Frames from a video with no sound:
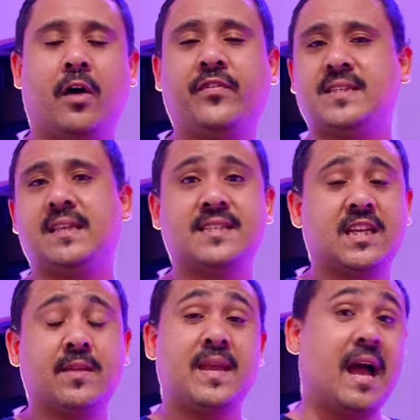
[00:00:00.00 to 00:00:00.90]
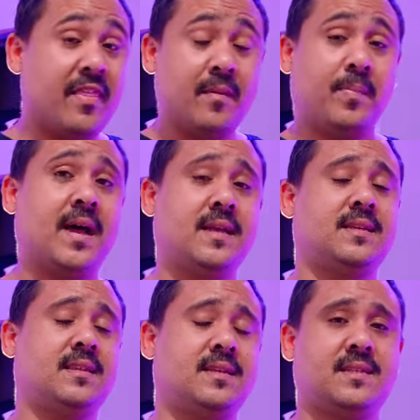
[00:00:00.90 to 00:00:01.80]
Obviously there's going to be other
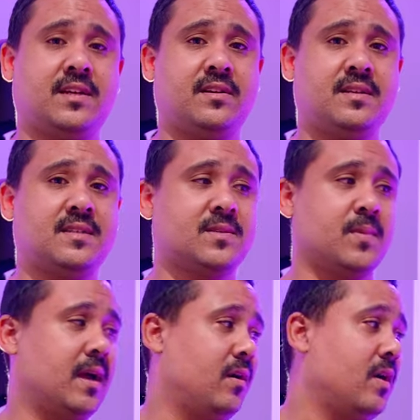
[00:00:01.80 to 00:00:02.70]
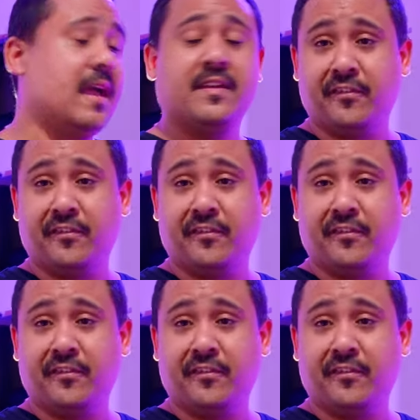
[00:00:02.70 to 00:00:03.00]
parts of this series as well.